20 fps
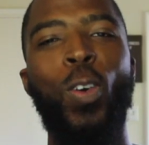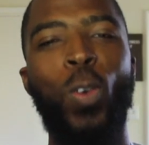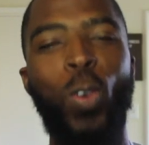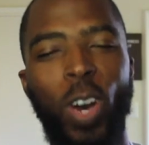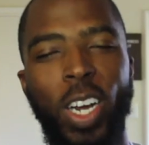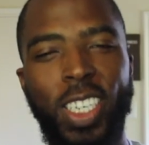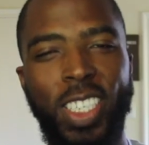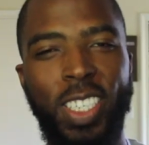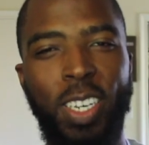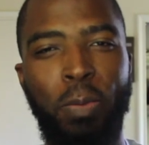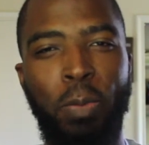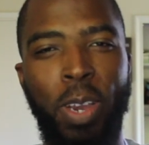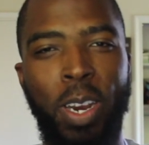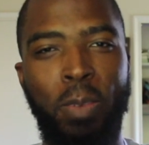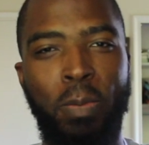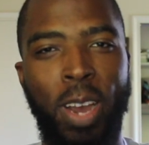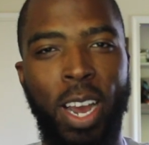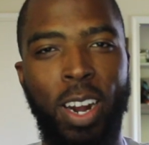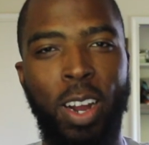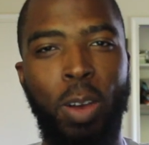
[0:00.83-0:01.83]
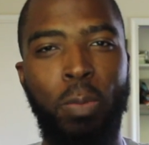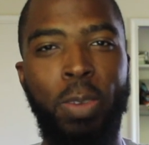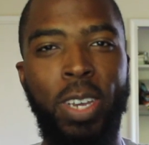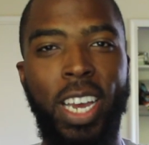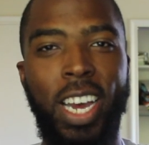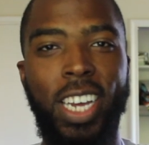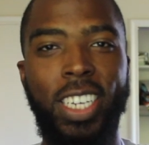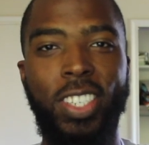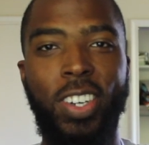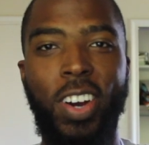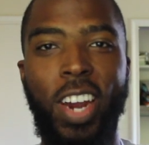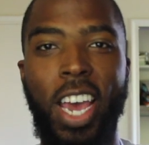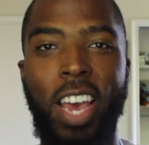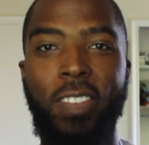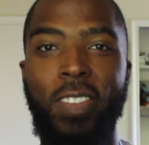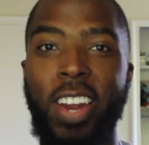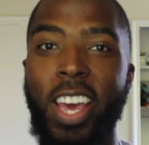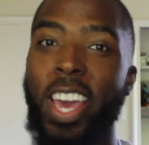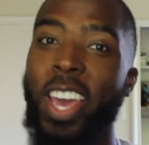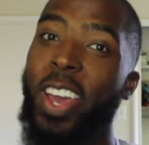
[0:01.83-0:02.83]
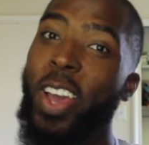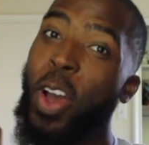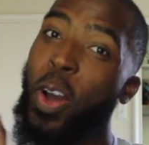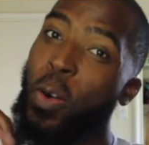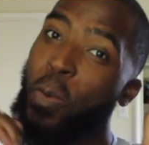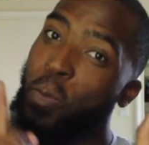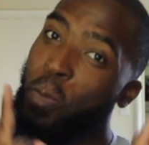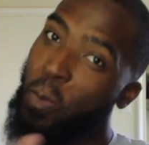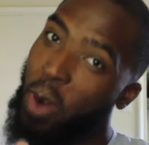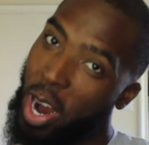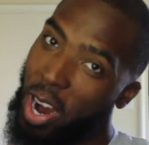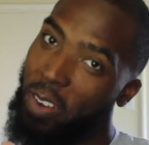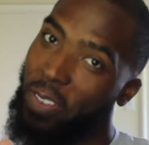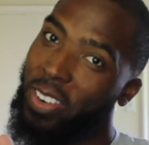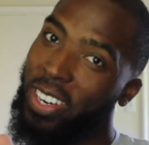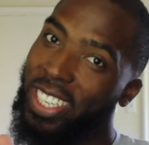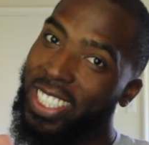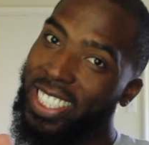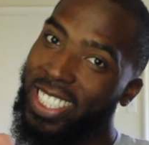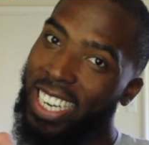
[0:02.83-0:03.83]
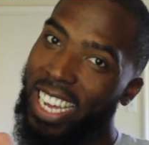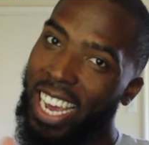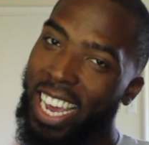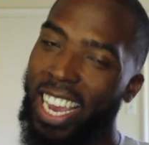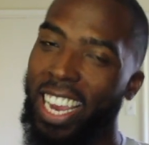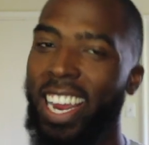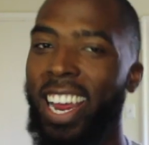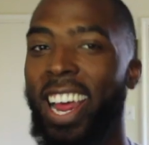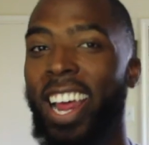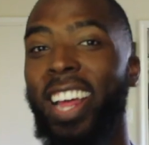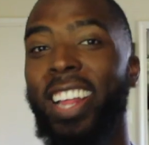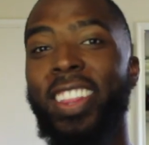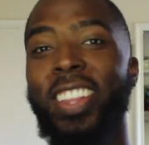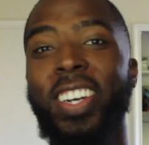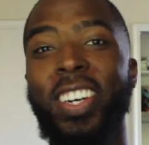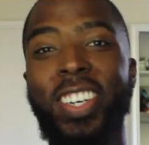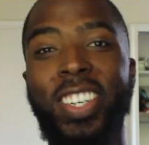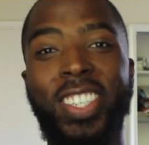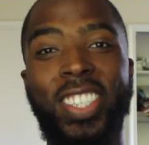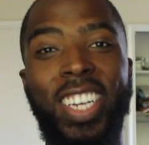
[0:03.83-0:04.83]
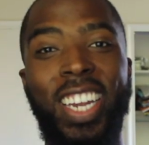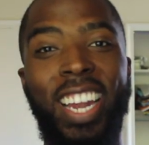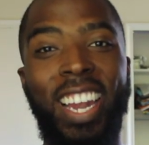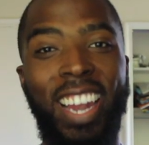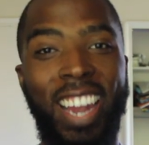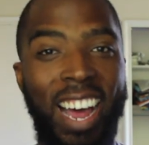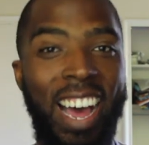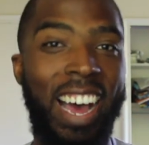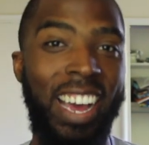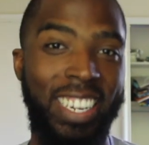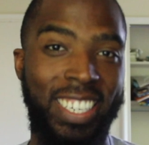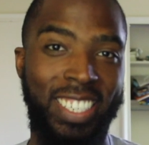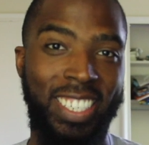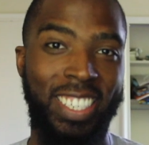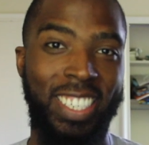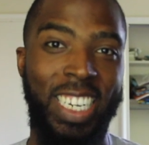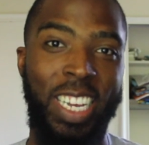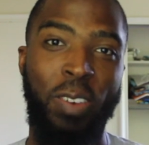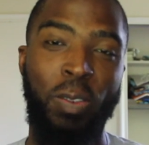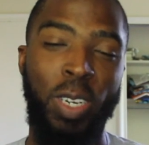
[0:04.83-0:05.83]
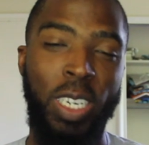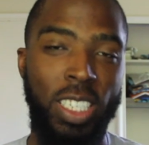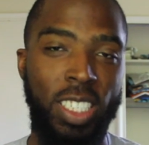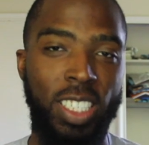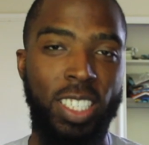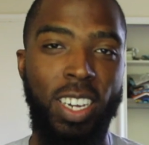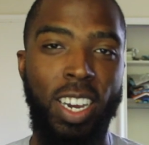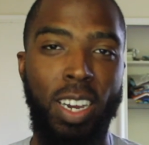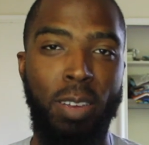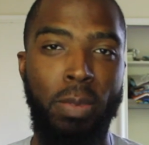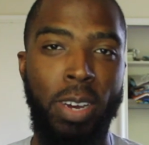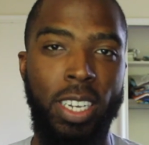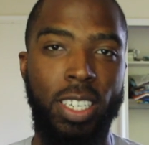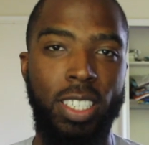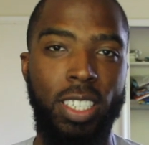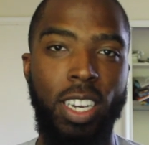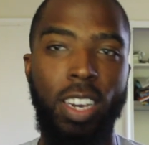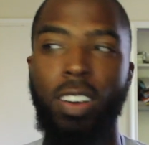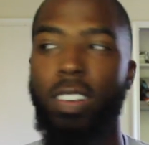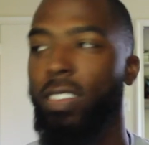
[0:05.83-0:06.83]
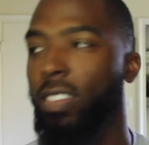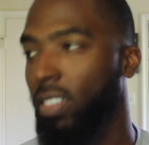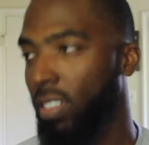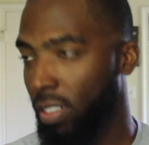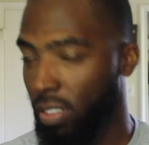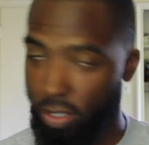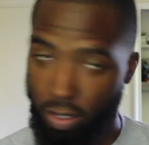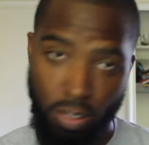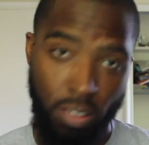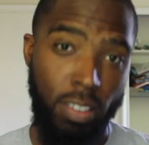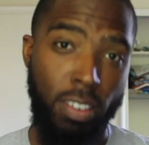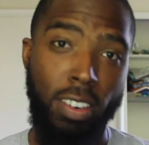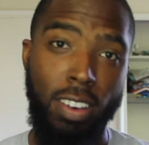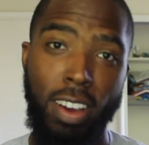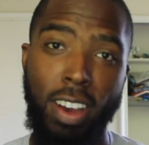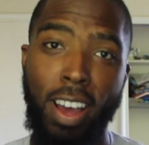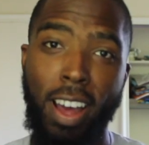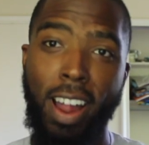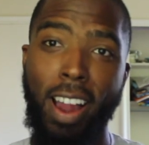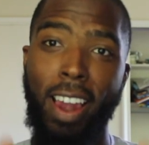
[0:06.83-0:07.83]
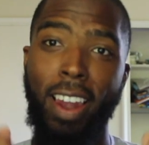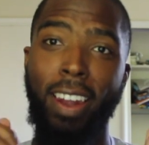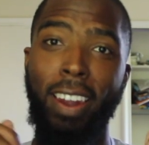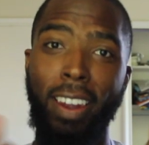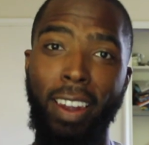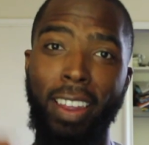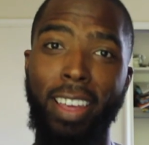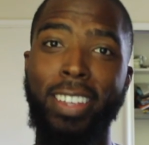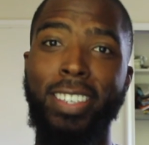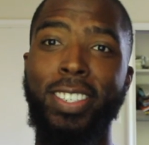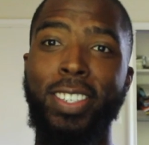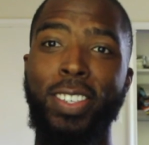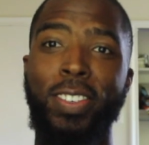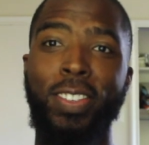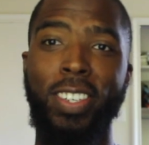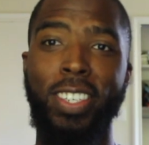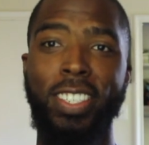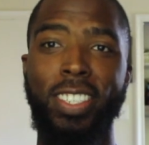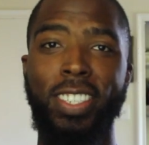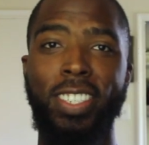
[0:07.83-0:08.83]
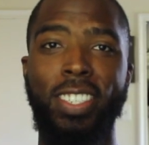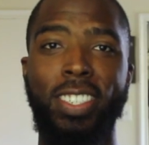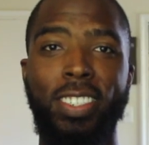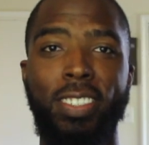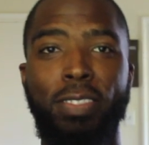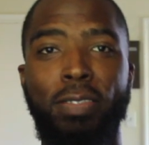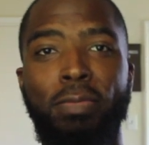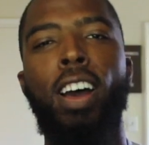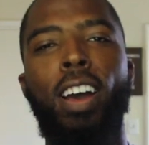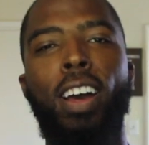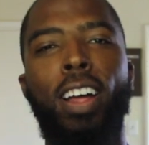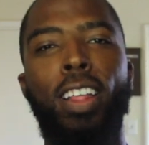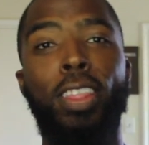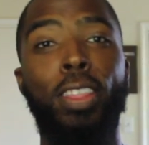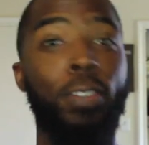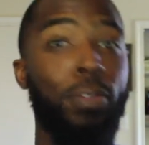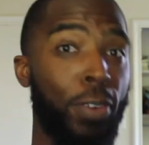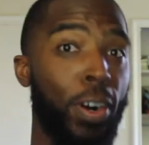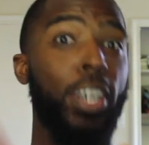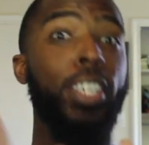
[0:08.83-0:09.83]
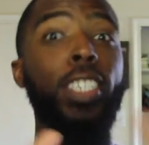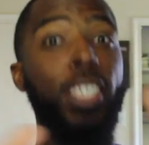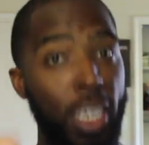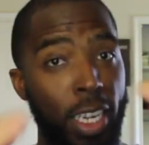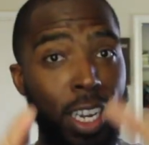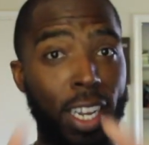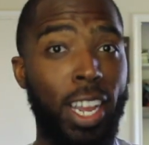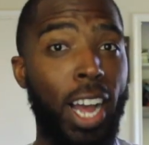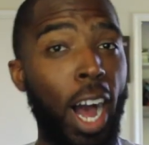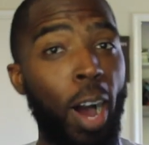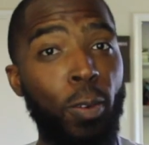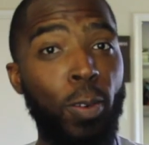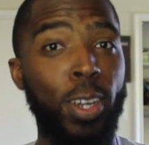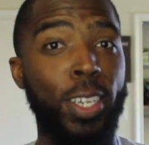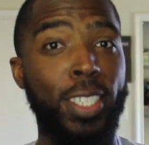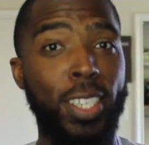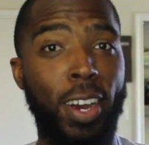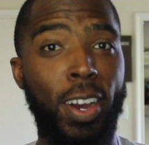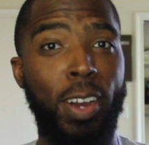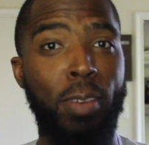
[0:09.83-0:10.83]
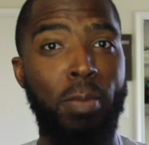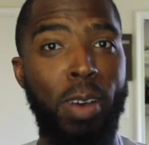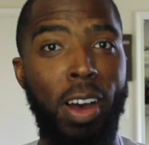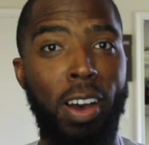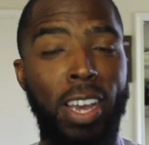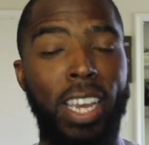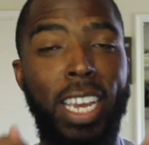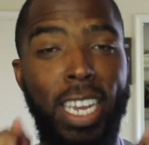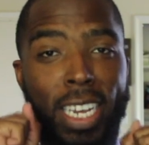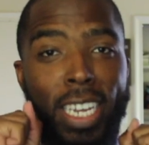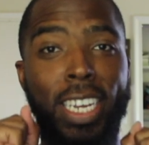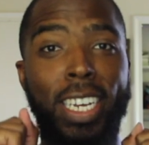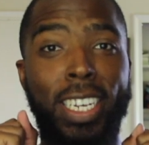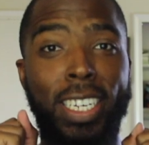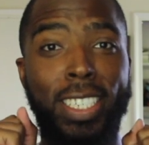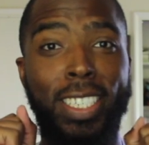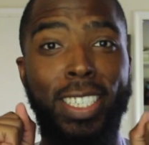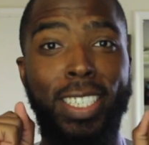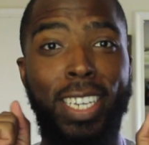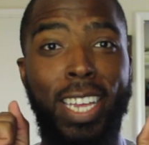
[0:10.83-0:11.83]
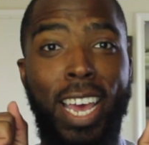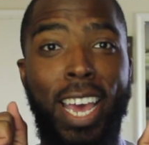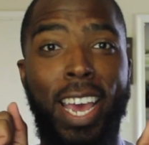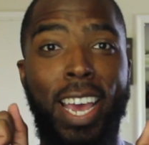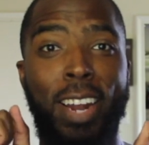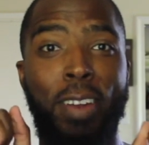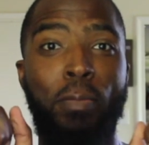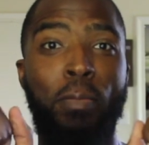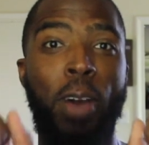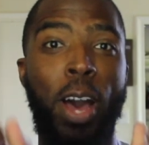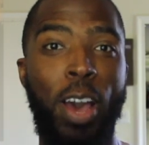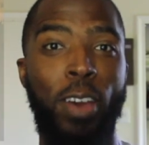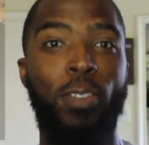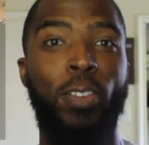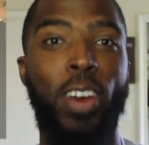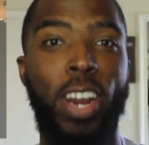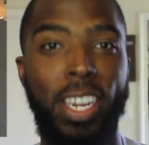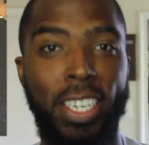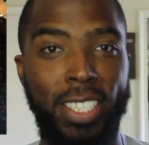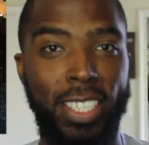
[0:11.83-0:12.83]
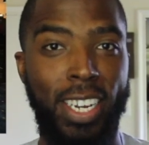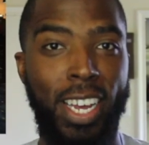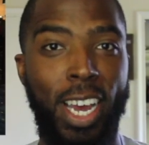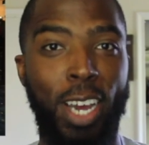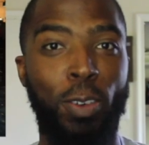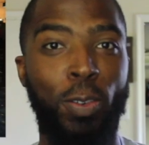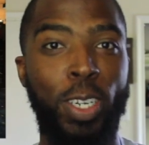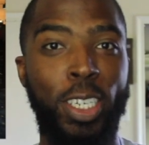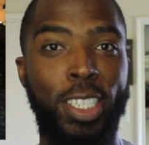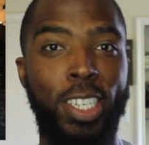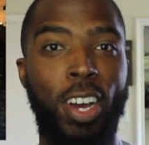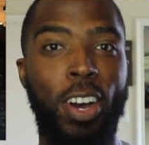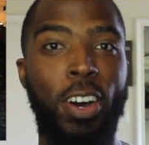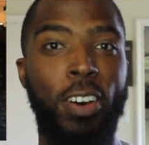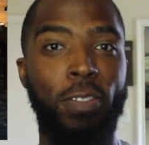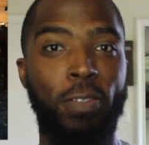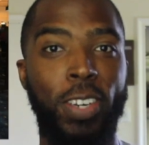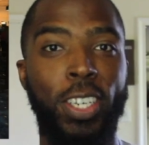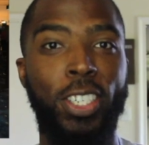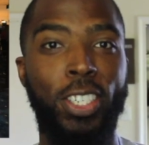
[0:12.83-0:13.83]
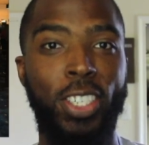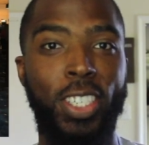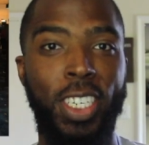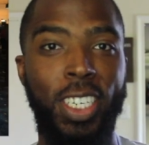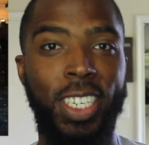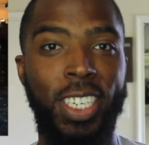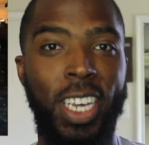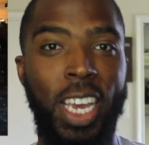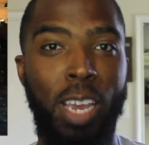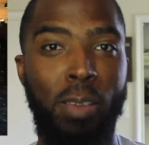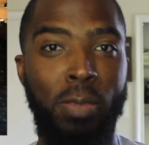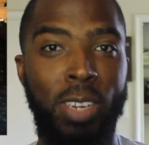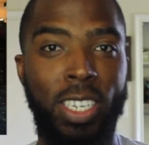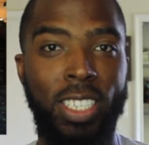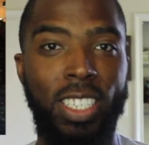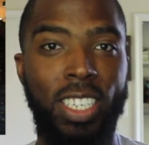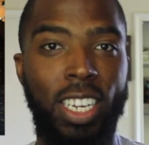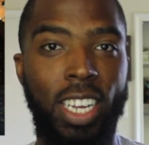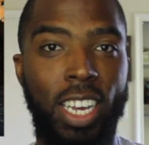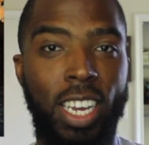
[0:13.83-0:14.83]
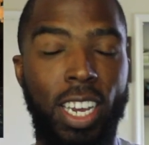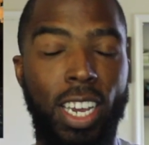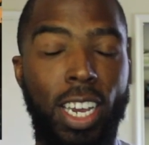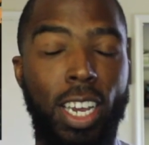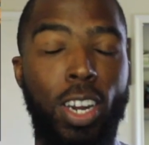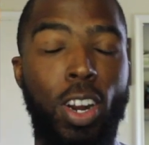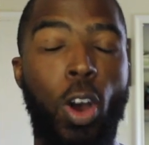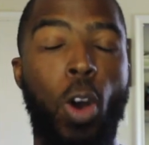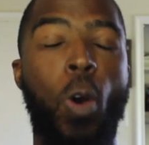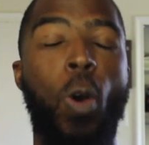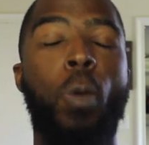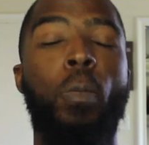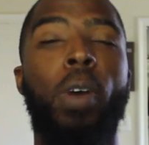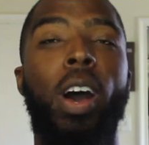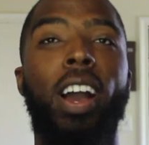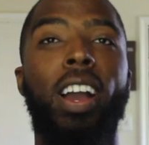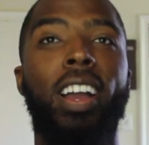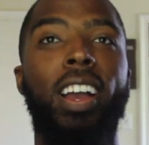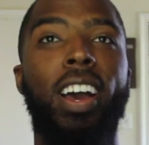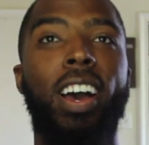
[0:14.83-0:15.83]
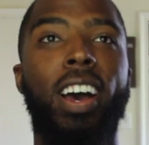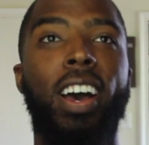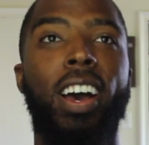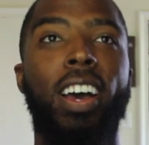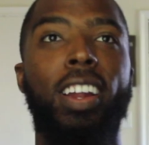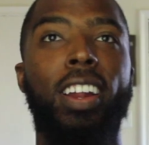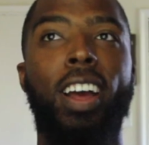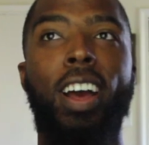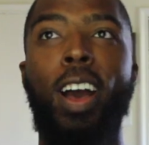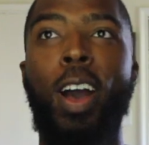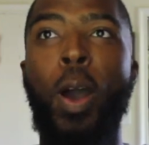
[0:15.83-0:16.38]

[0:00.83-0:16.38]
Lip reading: What's up, everybody? Hope you guys are having a marvelous day. There is a lot that we need to talk about, so let's do this. The first thing I want to talk about is that my friends and I, we saw Avengers Endgame yesterday, and oh my god,